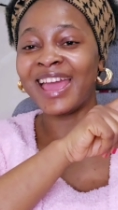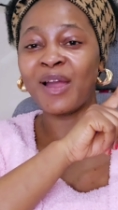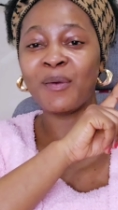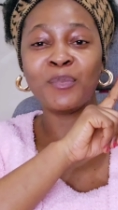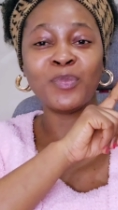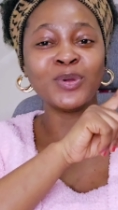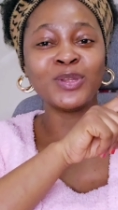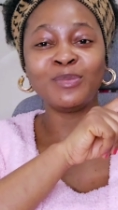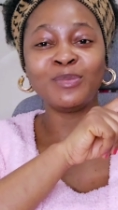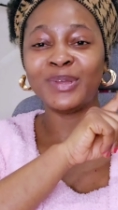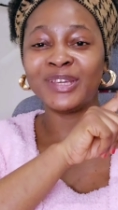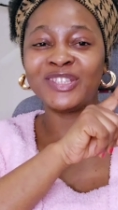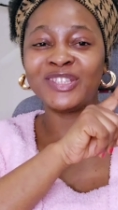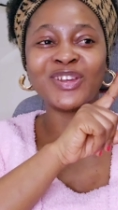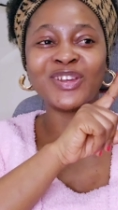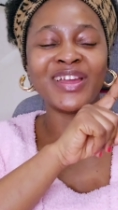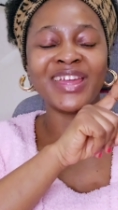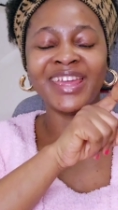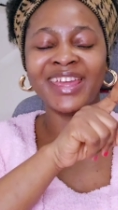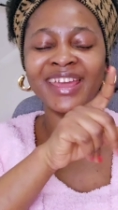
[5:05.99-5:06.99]
I'll put the
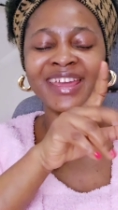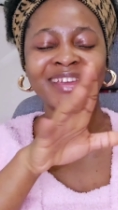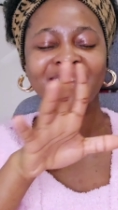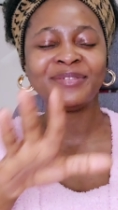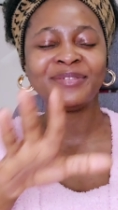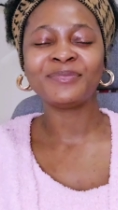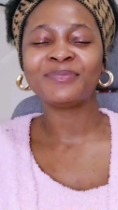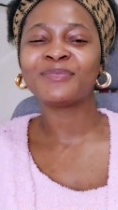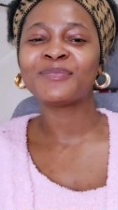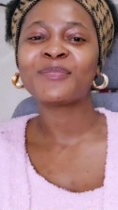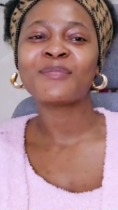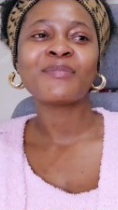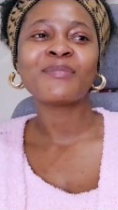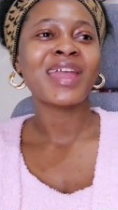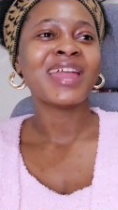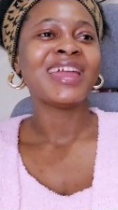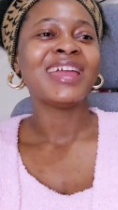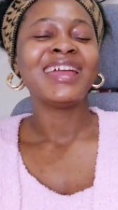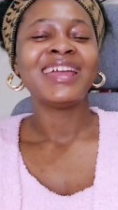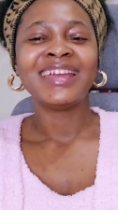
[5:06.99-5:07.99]
picture here,
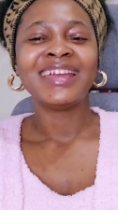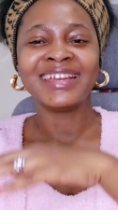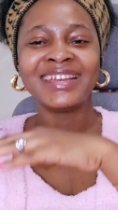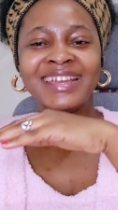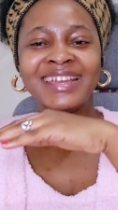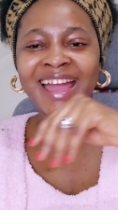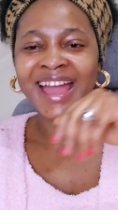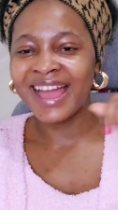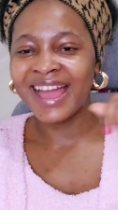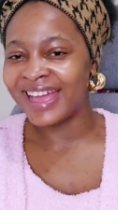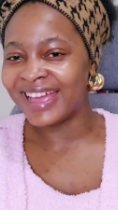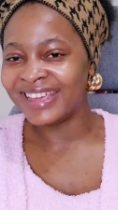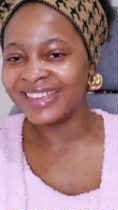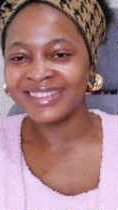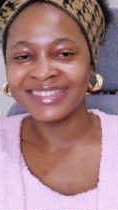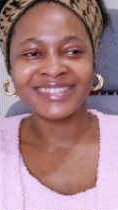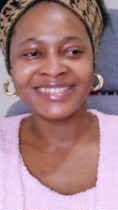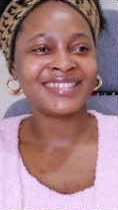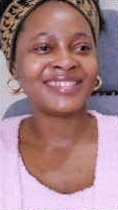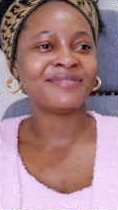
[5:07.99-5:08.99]

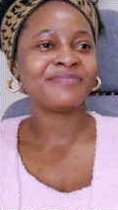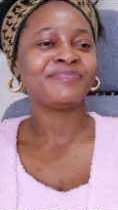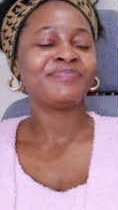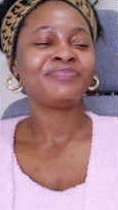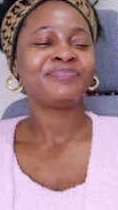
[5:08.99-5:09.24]
guys.